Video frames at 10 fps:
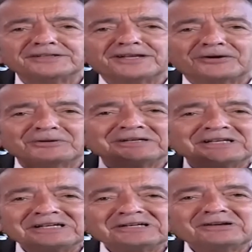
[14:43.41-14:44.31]
you
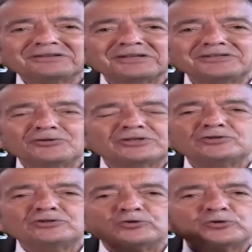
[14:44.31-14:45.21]
can't
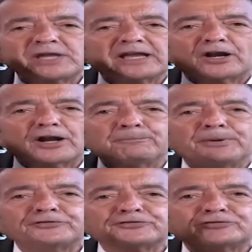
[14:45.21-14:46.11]
get on a
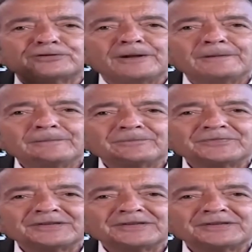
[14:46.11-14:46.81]
bus. States now.